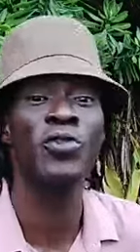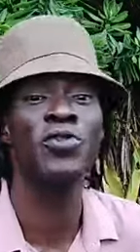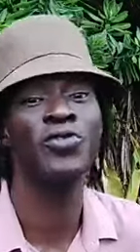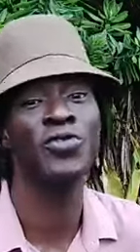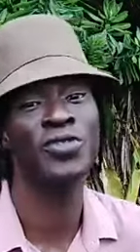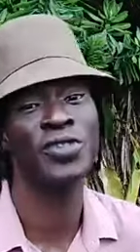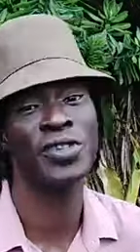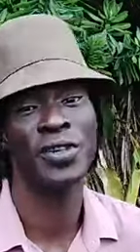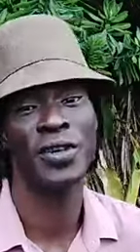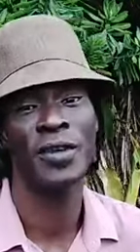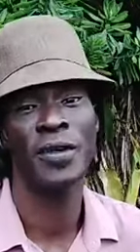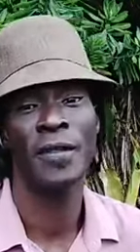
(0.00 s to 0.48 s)
own
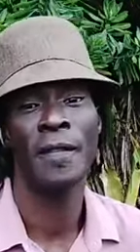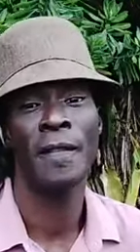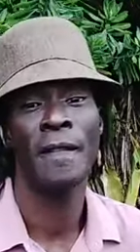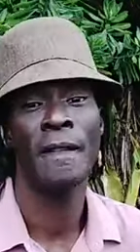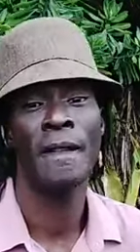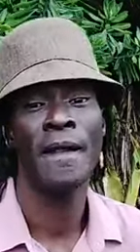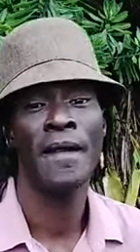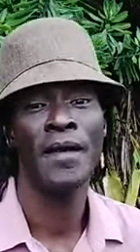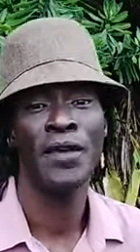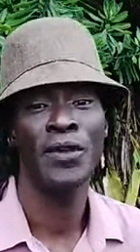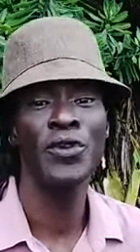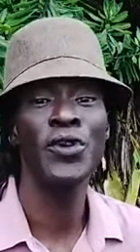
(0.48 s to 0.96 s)
country
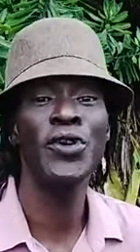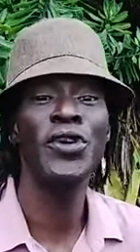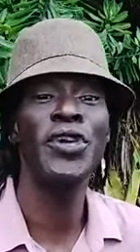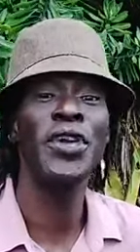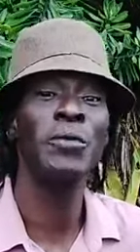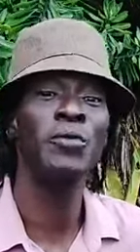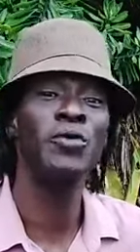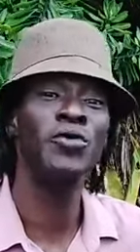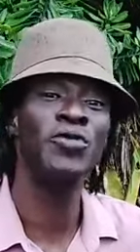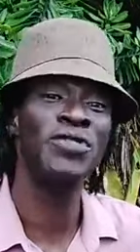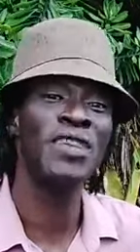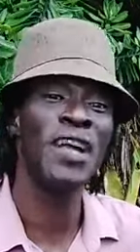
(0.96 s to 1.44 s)
you
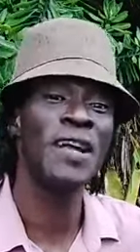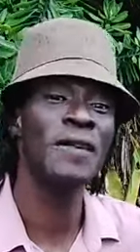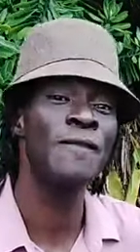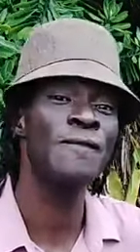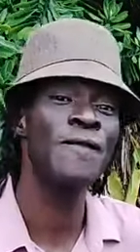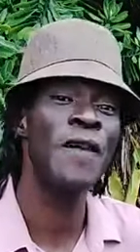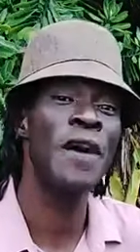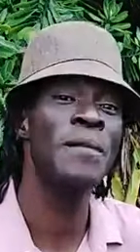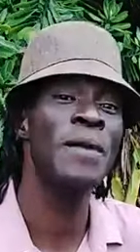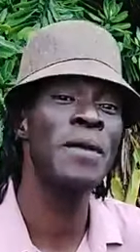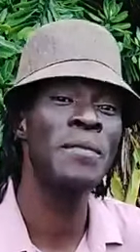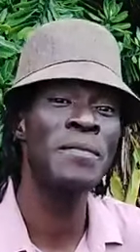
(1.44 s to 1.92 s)
can able
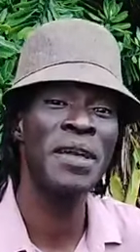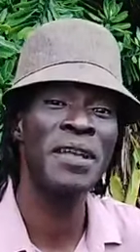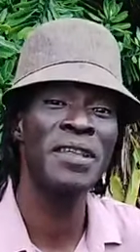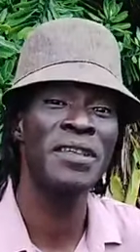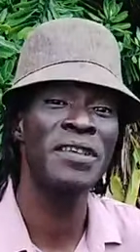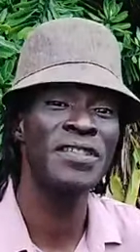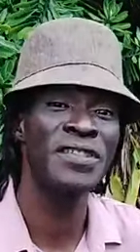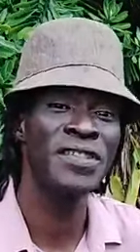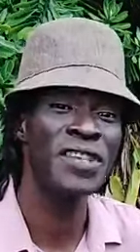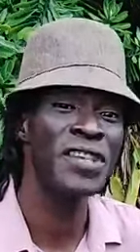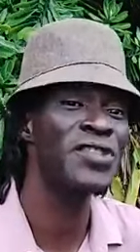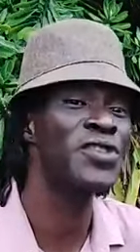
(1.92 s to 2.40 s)
stand firm and
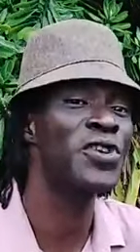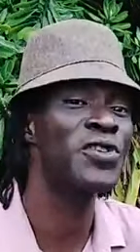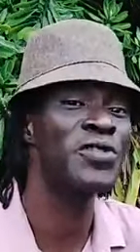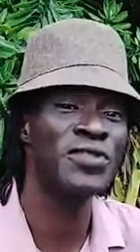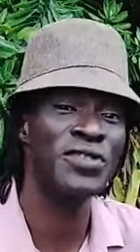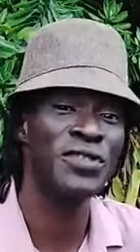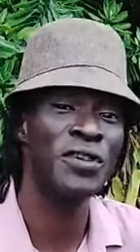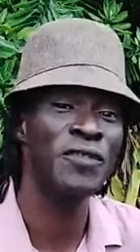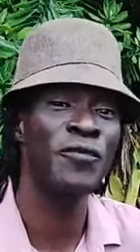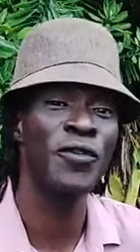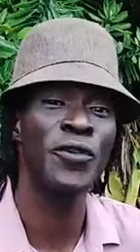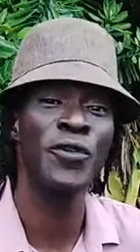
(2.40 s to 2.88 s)
make
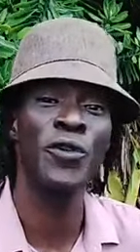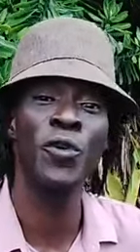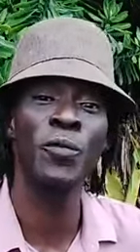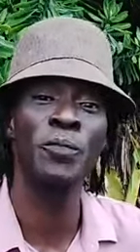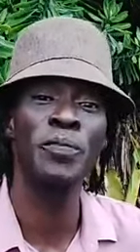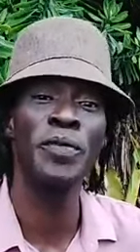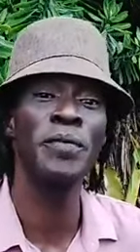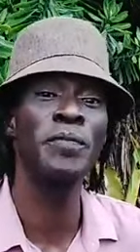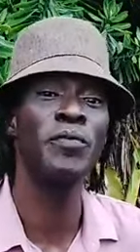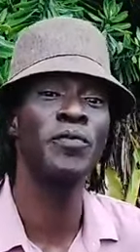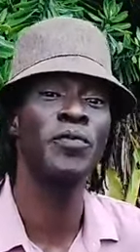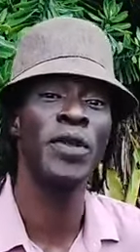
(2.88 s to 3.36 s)
decisions then for
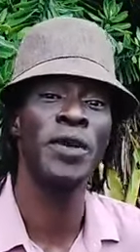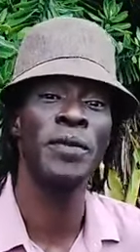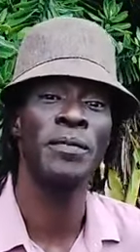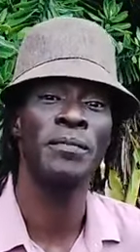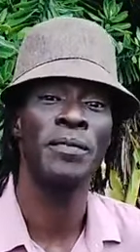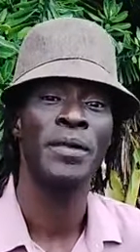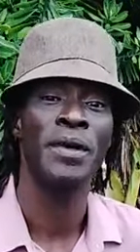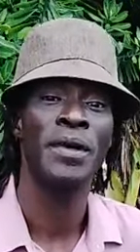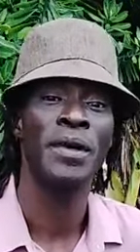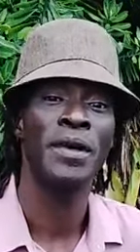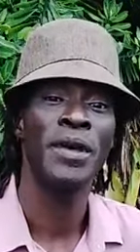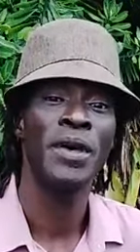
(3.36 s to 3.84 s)
your own people
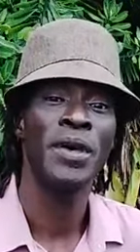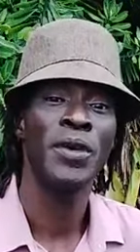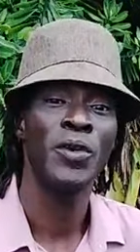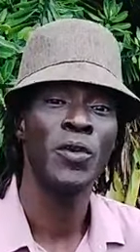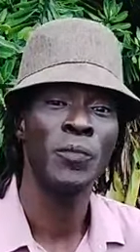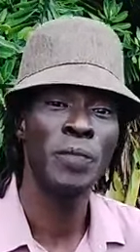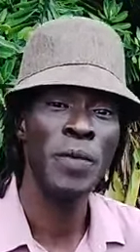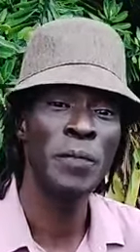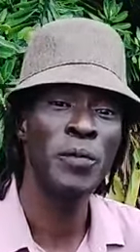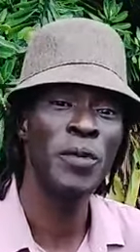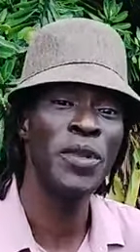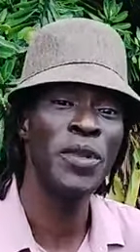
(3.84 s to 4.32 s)
then
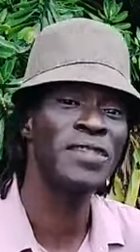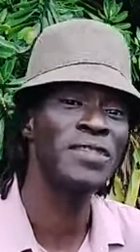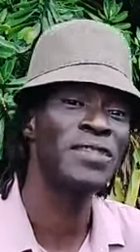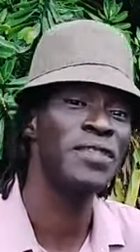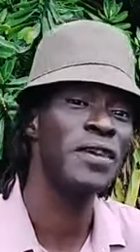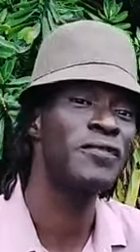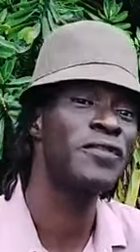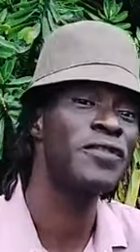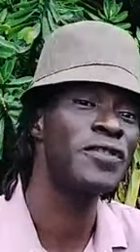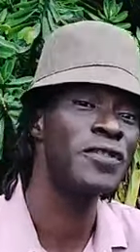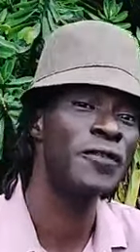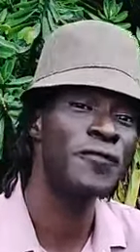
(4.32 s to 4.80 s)
your people
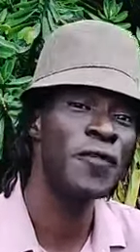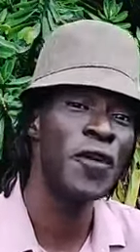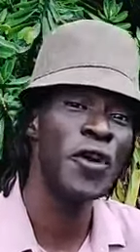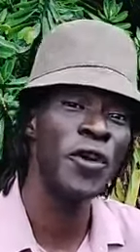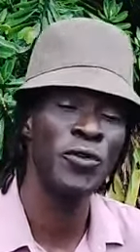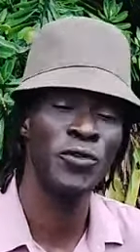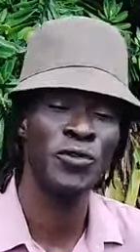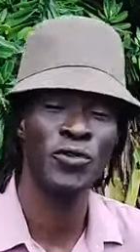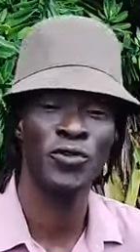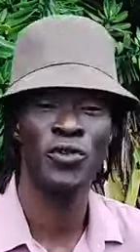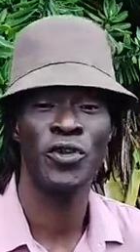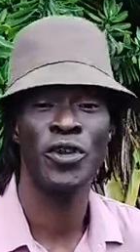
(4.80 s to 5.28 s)
in safety
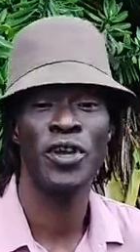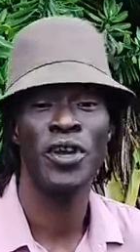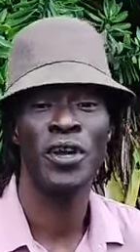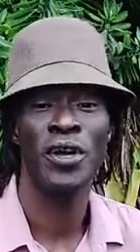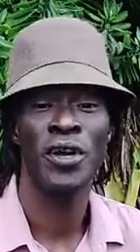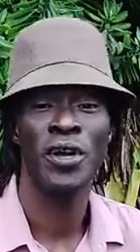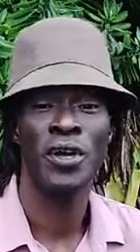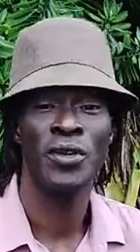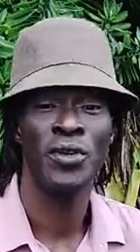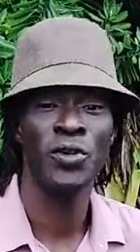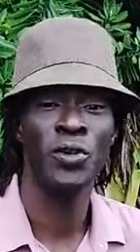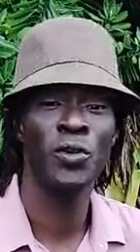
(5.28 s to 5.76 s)
first
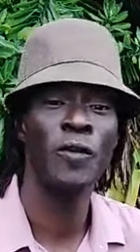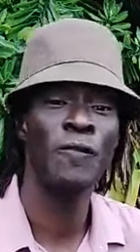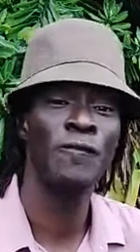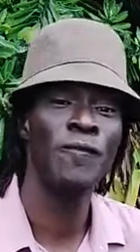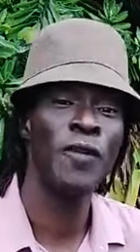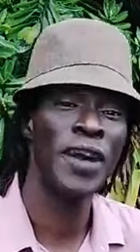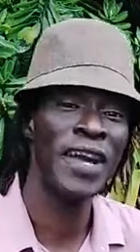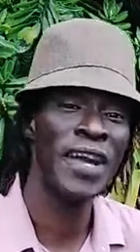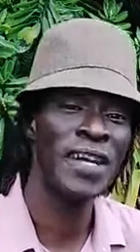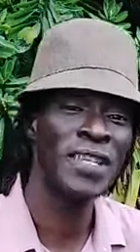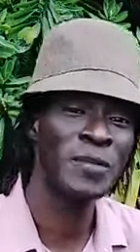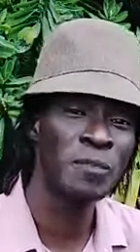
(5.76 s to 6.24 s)
you
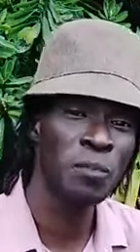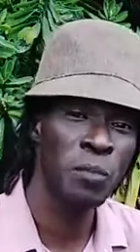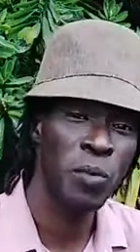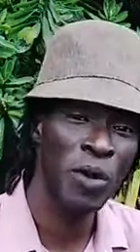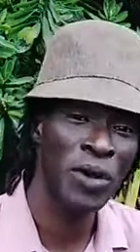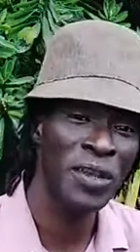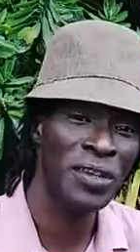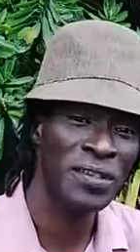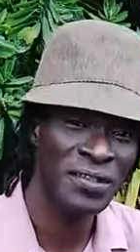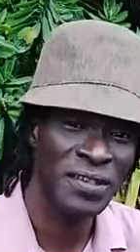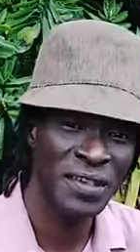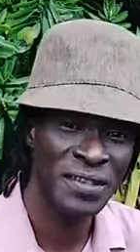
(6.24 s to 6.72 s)
go
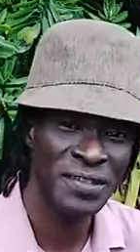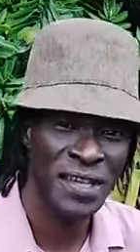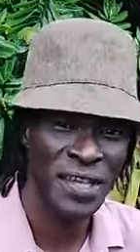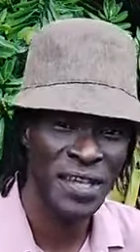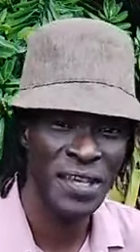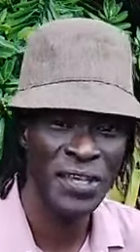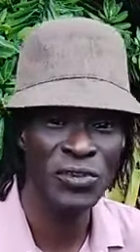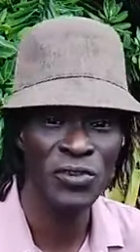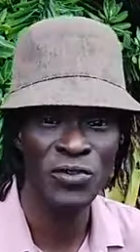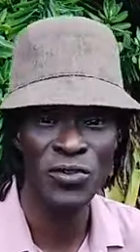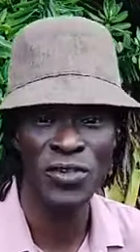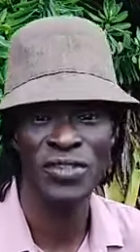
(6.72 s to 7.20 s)
forget
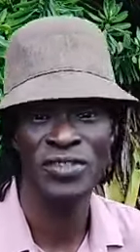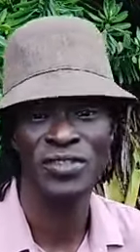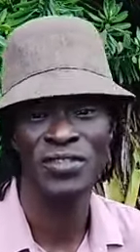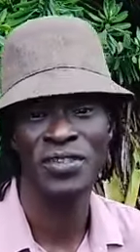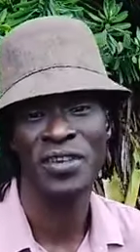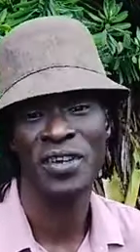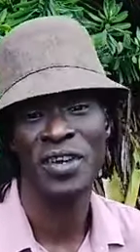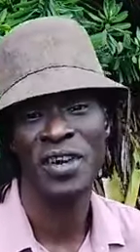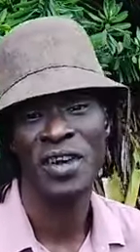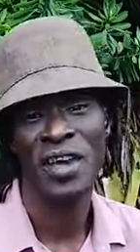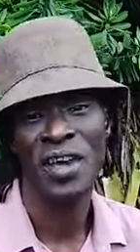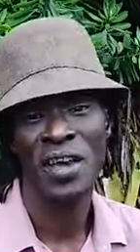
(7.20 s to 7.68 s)
politics
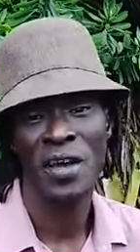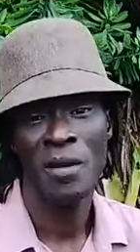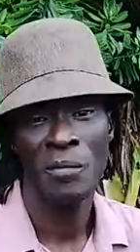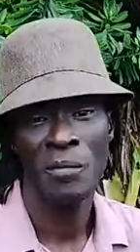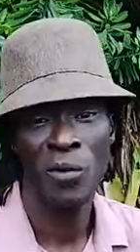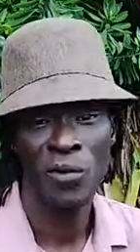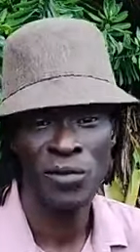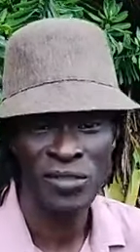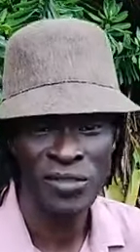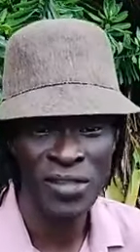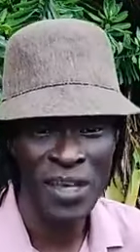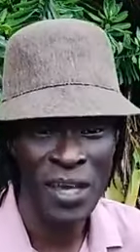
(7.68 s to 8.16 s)
interests
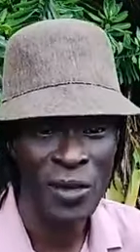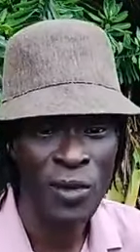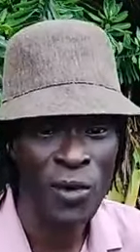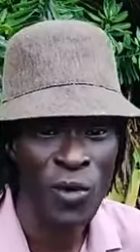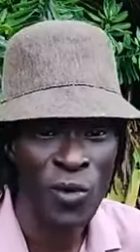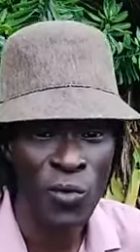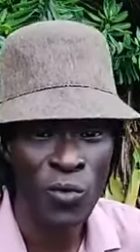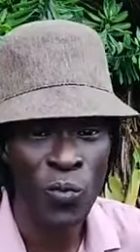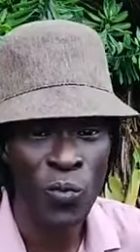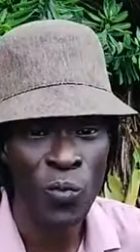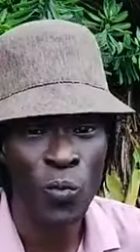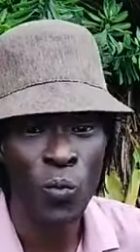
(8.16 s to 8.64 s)
but
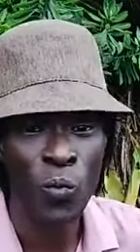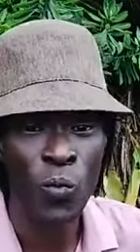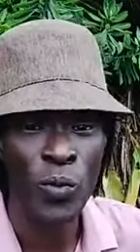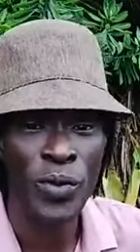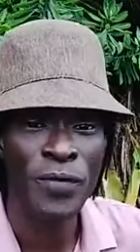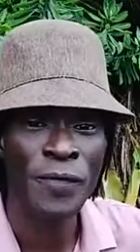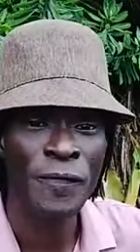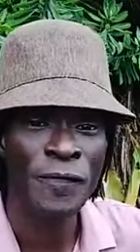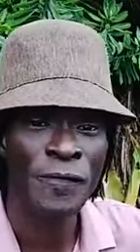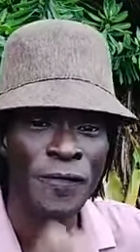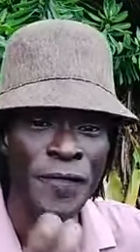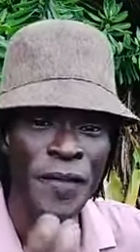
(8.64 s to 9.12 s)
alone,
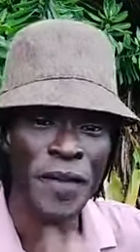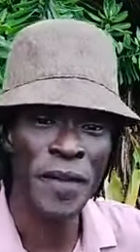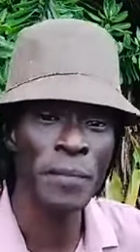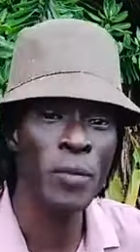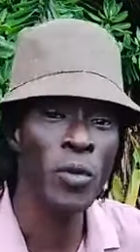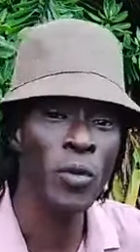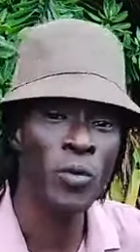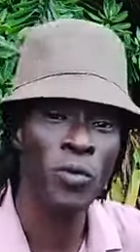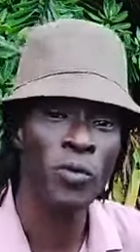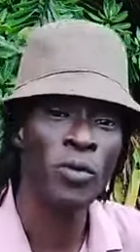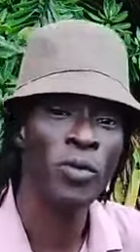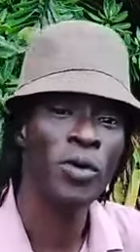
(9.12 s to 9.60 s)
we
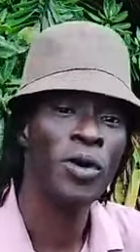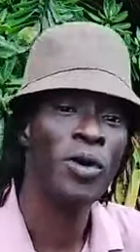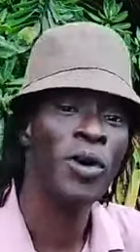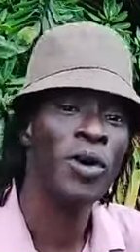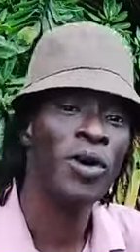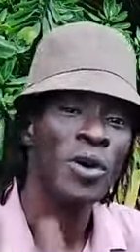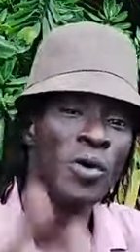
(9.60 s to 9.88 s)
feeble,